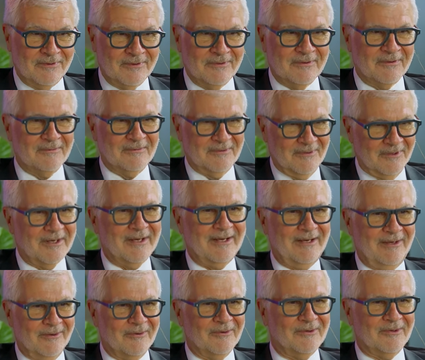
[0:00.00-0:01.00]
You're going to
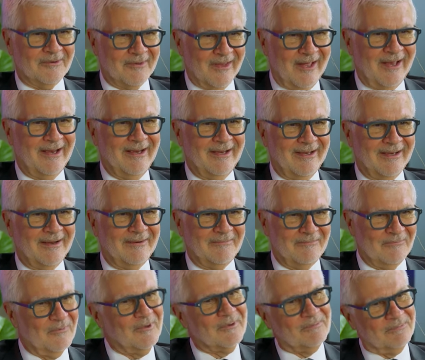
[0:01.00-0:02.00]
heal your leg
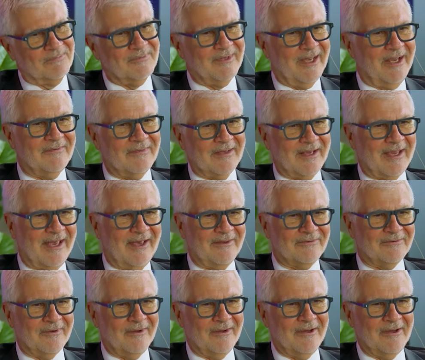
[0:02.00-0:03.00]
and we'll take the
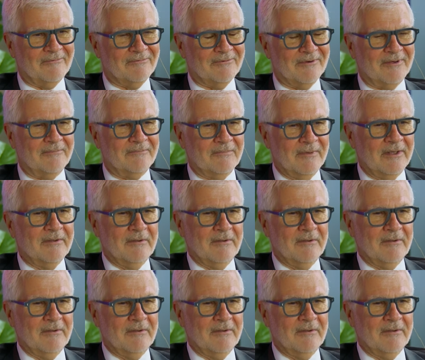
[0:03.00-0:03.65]
cast off. And